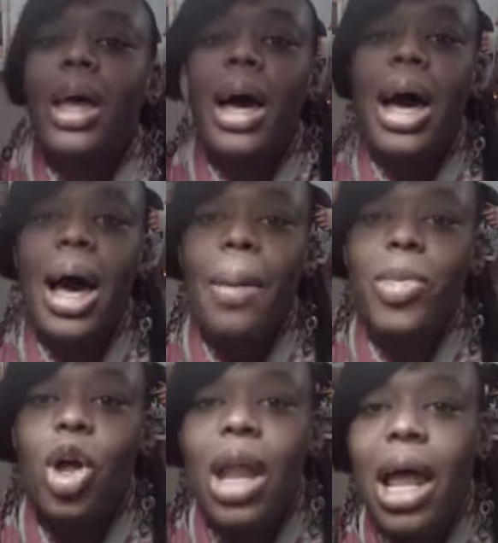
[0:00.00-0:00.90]
know
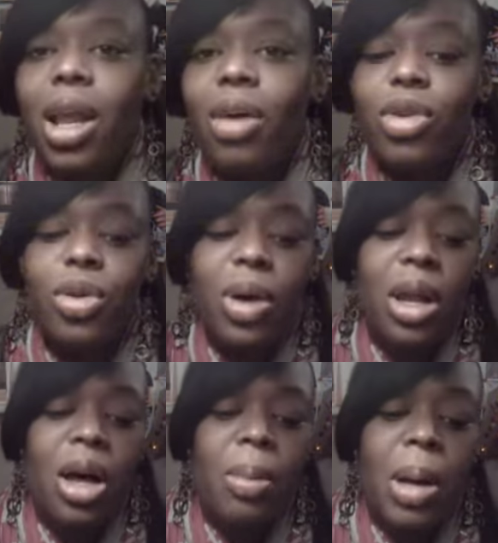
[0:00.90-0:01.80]
that I love you, and
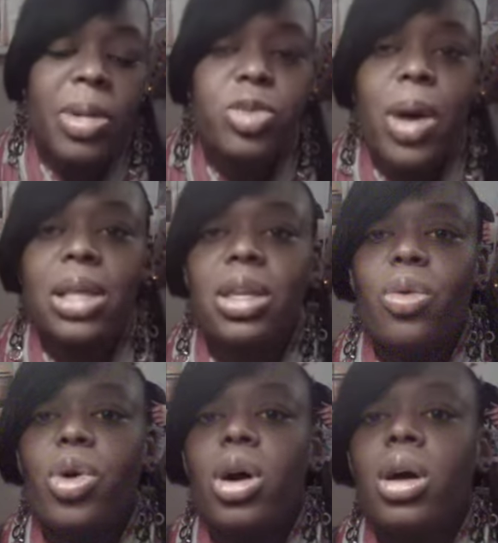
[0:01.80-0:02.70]
I'm expecting a
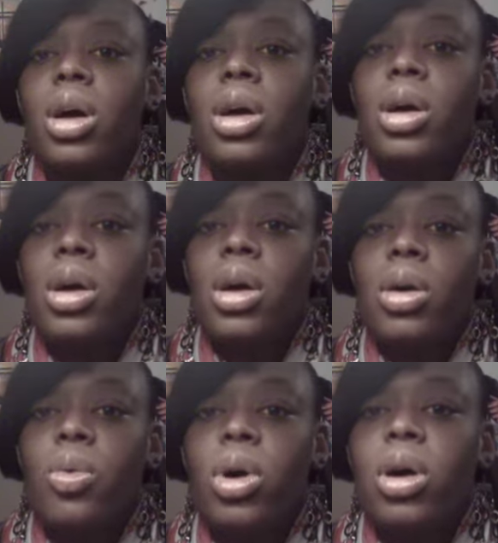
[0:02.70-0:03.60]
real
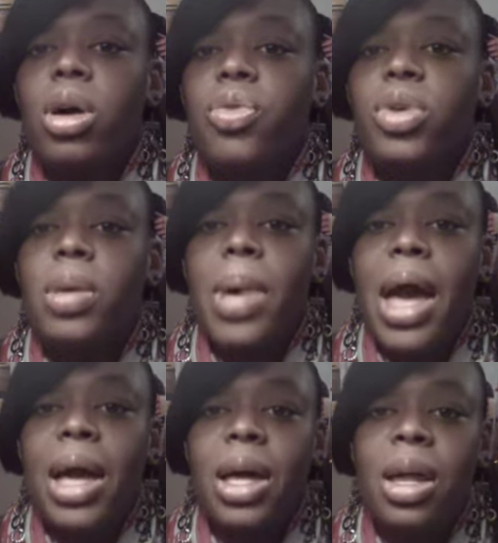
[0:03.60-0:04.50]
good
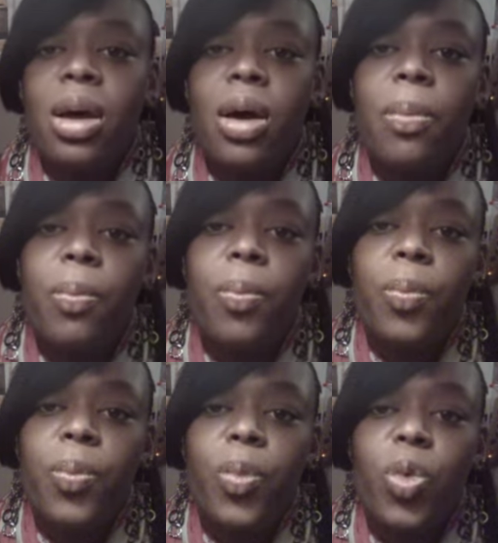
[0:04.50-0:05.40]
feedback, and
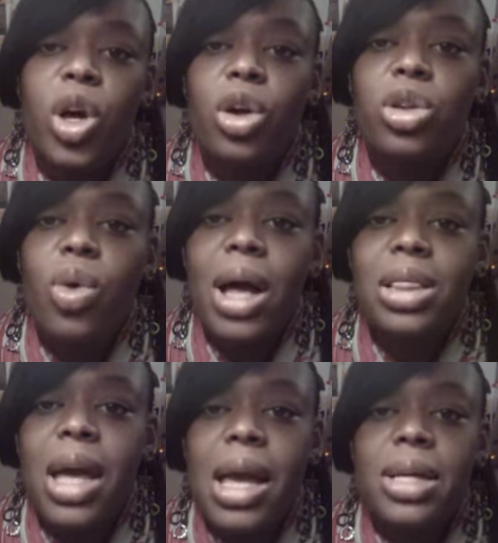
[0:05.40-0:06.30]
we're going to do our
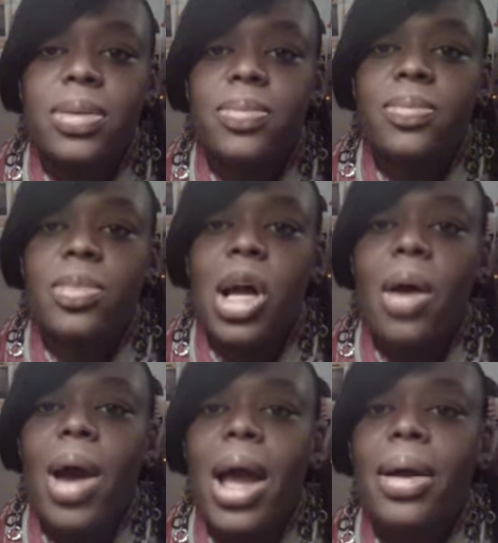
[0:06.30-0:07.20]
thing. All
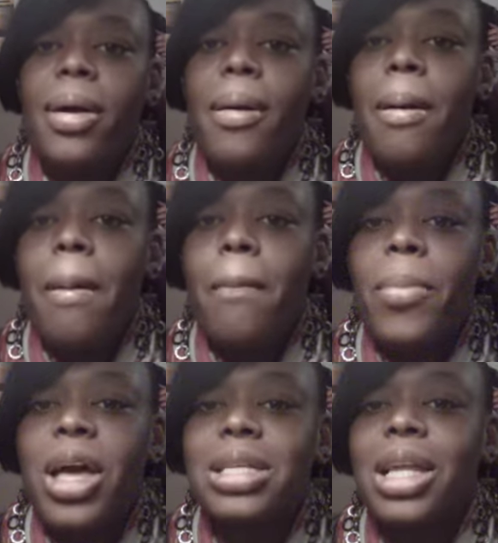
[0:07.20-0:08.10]
right?
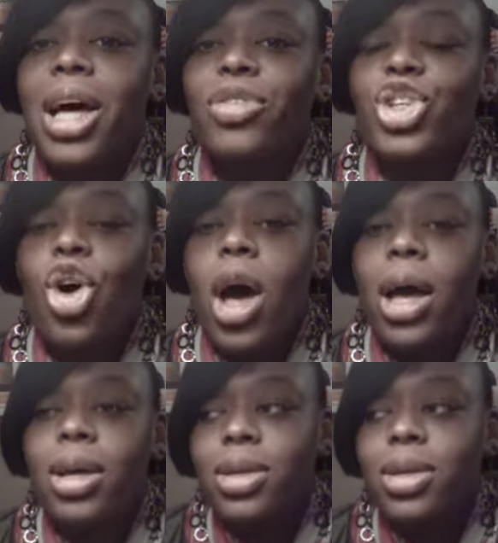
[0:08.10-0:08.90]
Peace, love, joy.